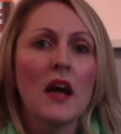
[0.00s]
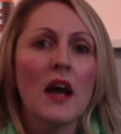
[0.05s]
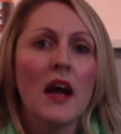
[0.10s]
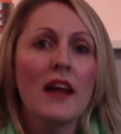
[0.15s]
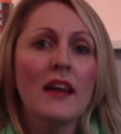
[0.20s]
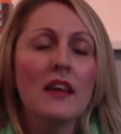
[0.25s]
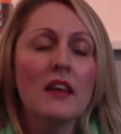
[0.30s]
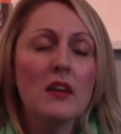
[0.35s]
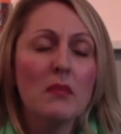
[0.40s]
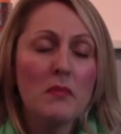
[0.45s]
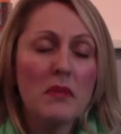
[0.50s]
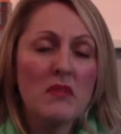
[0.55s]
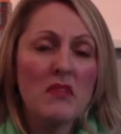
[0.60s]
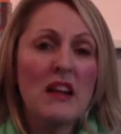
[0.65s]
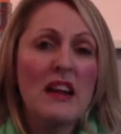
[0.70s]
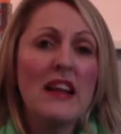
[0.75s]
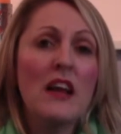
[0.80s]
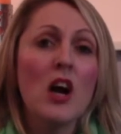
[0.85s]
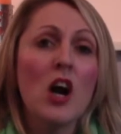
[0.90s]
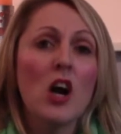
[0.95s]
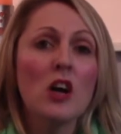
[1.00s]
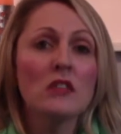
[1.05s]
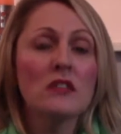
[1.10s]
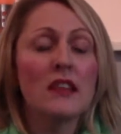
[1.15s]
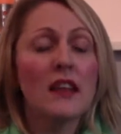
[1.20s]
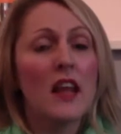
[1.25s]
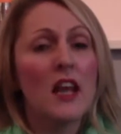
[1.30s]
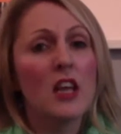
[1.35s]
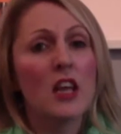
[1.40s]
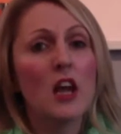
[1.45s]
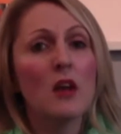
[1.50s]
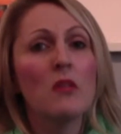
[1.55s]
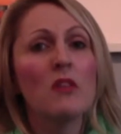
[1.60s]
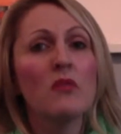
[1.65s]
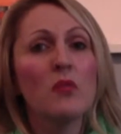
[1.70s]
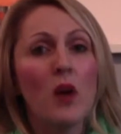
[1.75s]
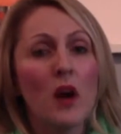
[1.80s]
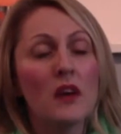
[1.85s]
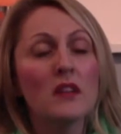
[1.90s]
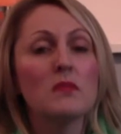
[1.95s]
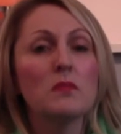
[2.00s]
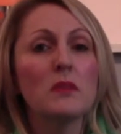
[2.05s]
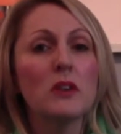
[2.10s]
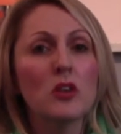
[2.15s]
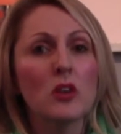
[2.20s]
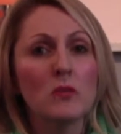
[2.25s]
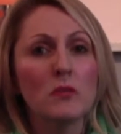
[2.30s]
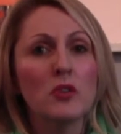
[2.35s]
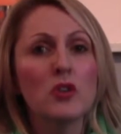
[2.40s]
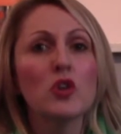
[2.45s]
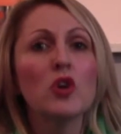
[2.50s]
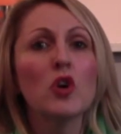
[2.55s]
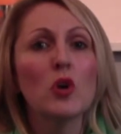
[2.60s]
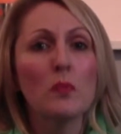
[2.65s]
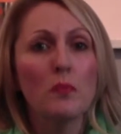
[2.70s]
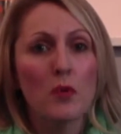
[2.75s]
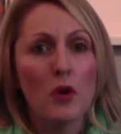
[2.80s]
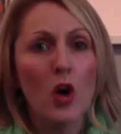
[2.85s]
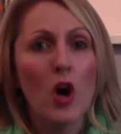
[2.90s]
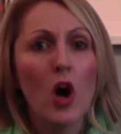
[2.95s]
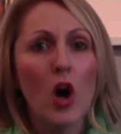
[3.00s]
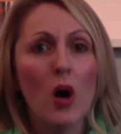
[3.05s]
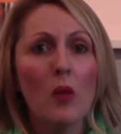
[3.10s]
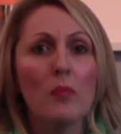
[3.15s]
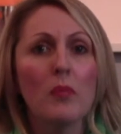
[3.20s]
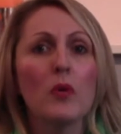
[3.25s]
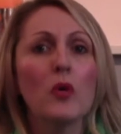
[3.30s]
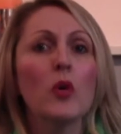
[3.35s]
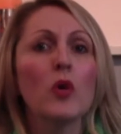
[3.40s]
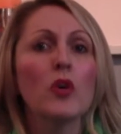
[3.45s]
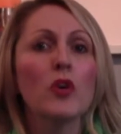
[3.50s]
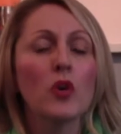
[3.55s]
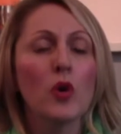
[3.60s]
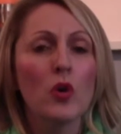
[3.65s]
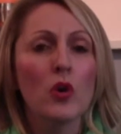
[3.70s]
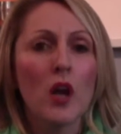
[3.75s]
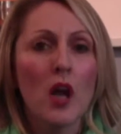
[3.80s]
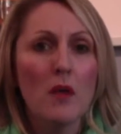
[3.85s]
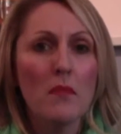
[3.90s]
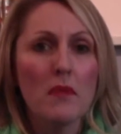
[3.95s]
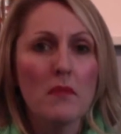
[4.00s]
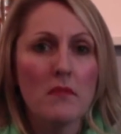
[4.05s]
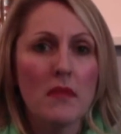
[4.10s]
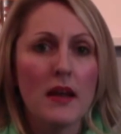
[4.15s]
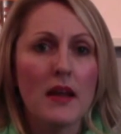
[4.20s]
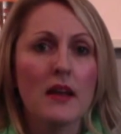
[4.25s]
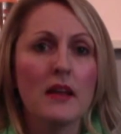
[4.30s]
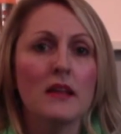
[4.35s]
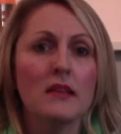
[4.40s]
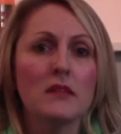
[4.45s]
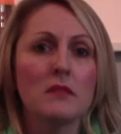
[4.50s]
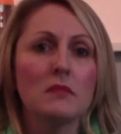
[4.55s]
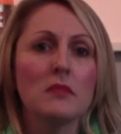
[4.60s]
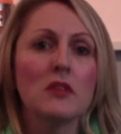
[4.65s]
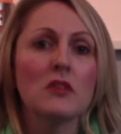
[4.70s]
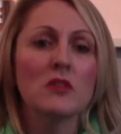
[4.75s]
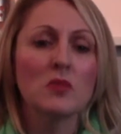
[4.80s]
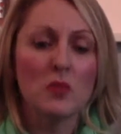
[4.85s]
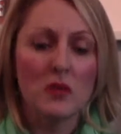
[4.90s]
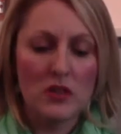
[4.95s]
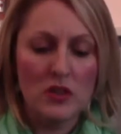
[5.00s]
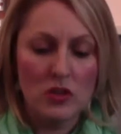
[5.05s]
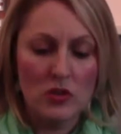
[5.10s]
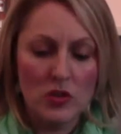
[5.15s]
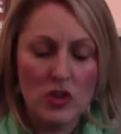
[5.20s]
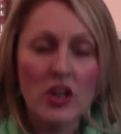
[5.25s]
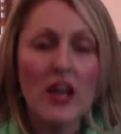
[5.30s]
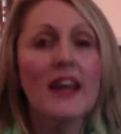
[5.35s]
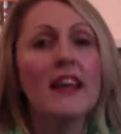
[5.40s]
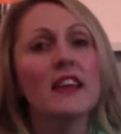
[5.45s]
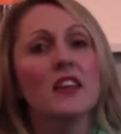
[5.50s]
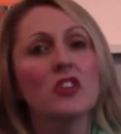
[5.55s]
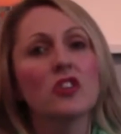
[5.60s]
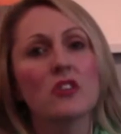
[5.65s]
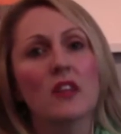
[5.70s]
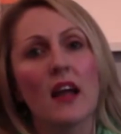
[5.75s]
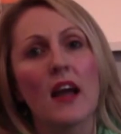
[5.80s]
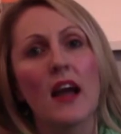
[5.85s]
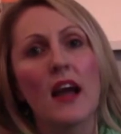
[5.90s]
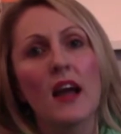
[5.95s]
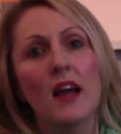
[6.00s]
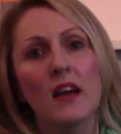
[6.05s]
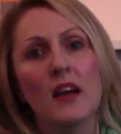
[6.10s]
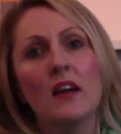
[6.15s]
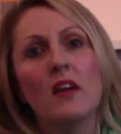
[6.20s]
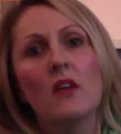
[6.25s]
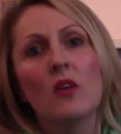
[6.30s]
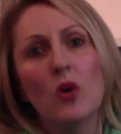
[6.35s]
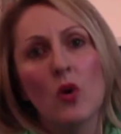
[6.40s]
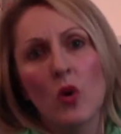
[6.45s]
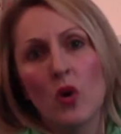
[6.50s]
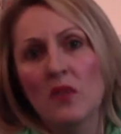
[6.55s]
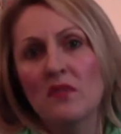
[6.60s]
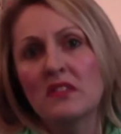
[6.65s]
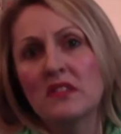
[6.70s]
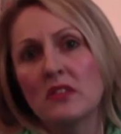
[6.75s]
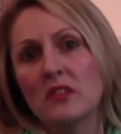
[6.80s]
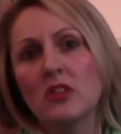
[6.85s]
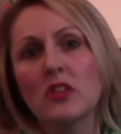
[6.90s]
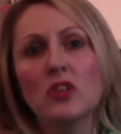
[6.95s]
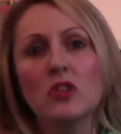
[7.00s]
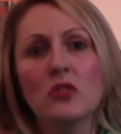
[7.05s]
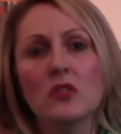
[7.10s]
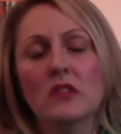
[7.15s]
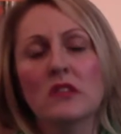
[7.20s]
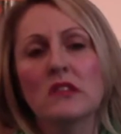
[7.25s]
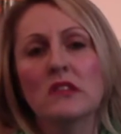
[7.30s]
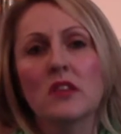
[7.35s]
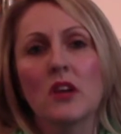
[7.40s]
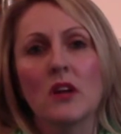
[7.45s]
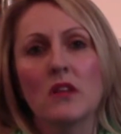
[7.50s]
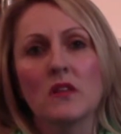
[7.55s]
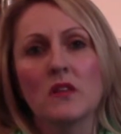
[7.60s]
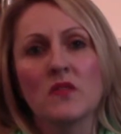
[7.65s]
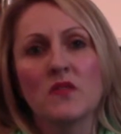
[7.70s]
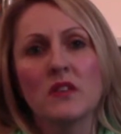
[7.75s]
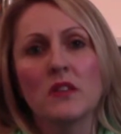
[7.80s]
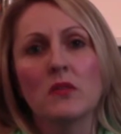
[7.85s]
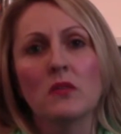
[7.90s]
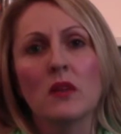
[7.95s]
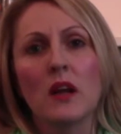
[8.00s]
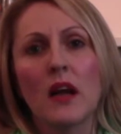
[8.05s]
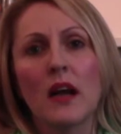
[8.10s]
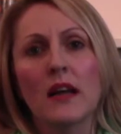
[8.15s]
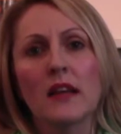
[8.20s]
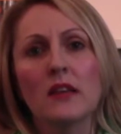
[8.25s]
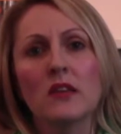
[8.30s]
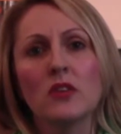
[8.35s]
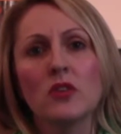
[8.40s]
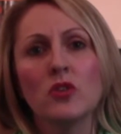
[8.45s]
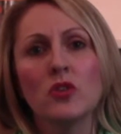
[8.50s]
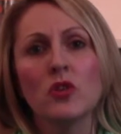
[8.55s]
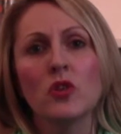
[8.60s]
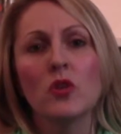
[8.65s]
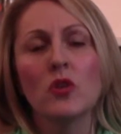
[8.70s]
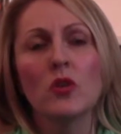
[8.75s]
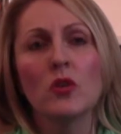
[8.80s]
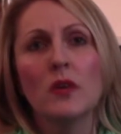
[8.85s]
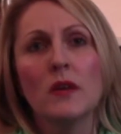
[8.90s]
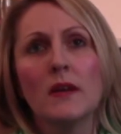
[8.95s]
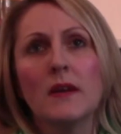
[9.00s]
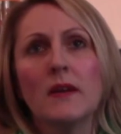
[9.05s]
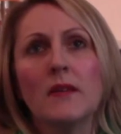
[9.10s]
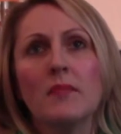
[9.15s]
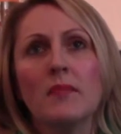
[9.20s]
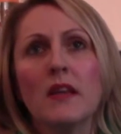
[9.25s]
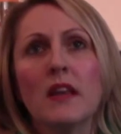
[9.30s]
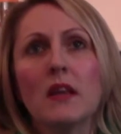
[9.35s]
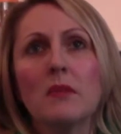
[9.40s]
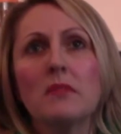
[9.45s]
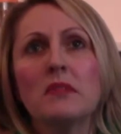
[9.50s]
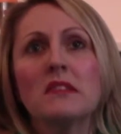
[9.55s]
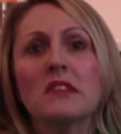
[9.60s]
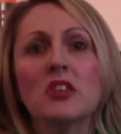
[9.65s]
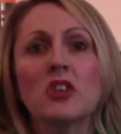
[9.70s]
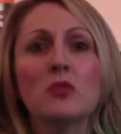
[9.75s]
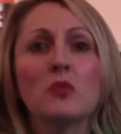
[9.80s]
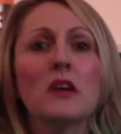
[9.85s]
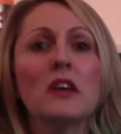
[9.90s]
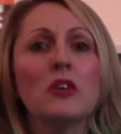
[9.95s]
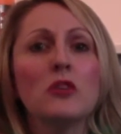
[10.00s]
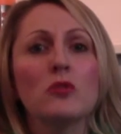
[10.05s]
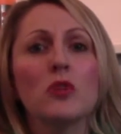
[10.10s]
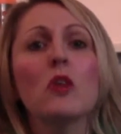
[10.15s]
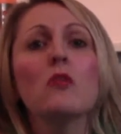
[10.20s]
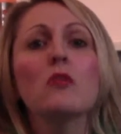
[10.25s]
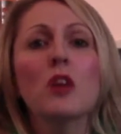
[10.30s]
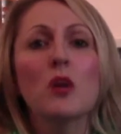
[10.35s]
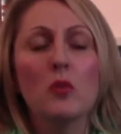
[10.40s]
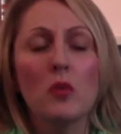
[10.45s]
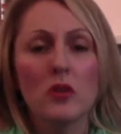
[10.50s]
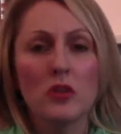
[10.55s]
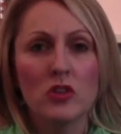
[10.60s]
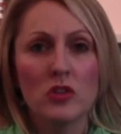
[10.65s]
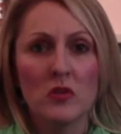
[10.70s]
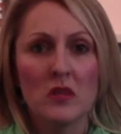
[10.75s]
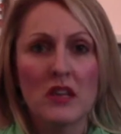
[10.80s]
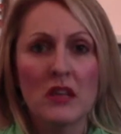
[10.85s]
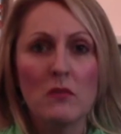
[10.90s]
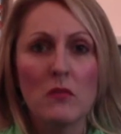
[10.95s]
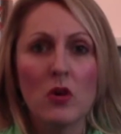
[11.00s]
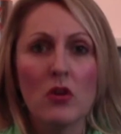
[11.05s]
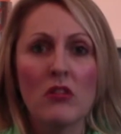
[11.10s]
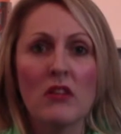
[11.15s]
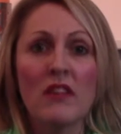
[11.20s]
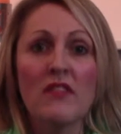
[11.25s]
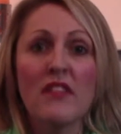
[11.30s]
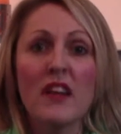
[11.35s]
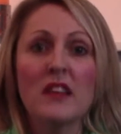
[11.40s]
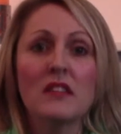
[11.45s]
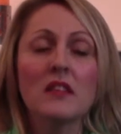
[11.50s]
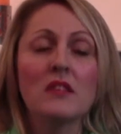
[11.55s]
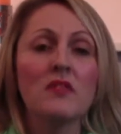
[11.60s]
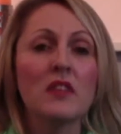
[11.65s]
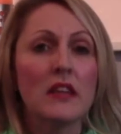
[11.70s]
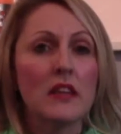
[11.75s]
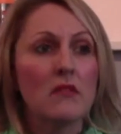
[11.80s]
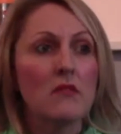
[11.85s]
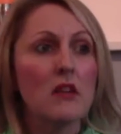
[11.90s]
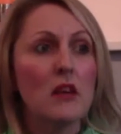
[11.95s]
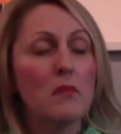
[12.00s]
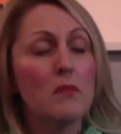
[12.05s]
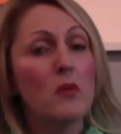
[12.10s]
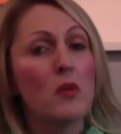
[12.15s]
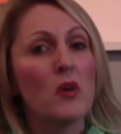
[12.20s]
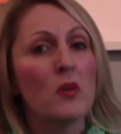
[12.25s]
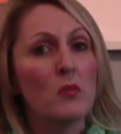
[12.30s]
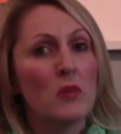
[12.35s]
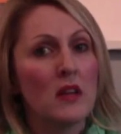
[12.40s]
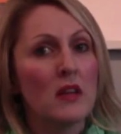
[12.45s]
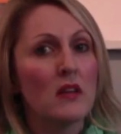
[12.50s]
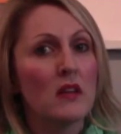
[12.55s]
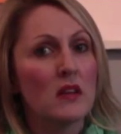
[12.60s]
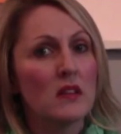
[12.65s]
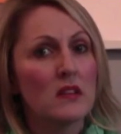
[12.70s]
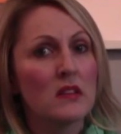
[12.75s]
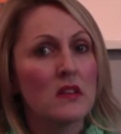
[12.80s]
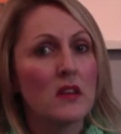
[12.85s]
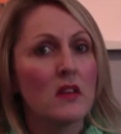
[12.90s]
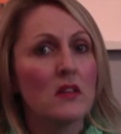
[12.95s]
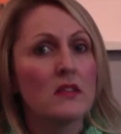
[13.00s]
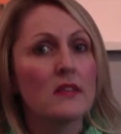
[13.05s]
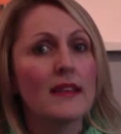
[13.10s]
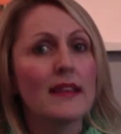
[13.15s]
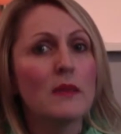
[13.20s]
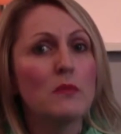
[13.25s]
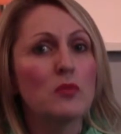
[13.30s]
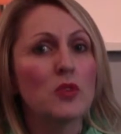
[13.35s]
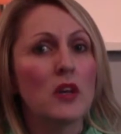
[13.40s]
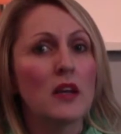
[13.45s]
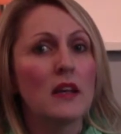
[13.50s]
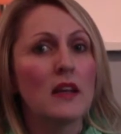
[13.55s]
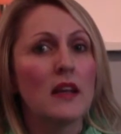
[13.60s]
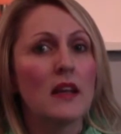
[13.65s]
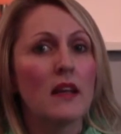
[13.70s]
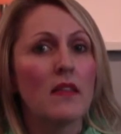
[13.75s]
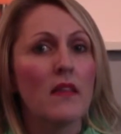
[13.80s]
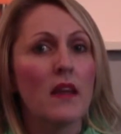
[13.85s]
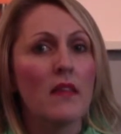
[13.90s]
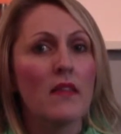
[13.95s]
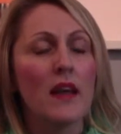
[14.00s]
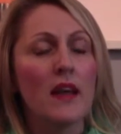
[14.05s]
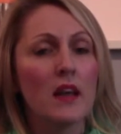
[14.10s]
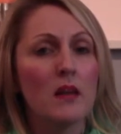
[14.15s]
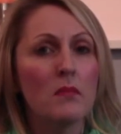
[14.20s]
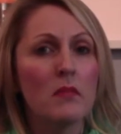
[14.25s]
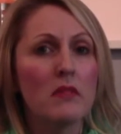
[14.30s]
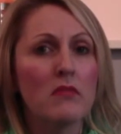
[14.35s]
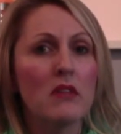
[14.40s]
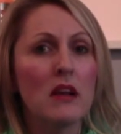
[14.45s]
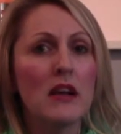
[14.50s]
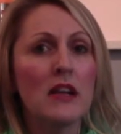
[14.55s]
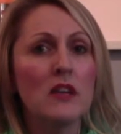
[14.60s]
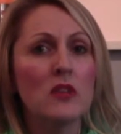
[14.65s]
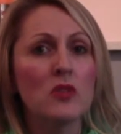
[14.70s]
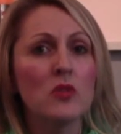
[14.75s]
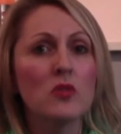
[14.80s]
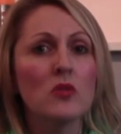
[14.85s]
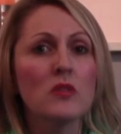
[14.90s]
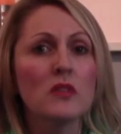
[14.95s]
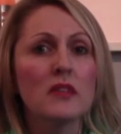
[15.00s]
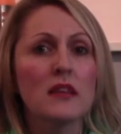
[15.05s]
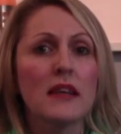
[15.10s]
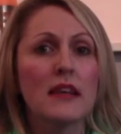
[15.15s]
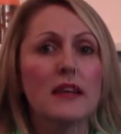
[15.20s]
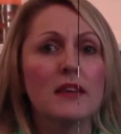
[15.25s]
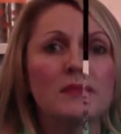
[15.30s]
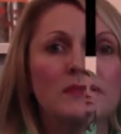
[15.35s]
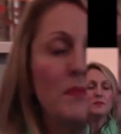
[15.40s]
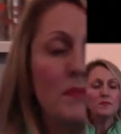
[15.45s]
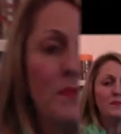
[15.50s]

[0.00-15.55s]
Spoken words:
And it can be really hard to let go of what has become your prop or your coping mechanism, because when you change that, all of a sudden you can start to feel like you're in a position where you don't know what to do anymore, and effectively you're at a point where you're going to start sleep training, and that can be really daunting.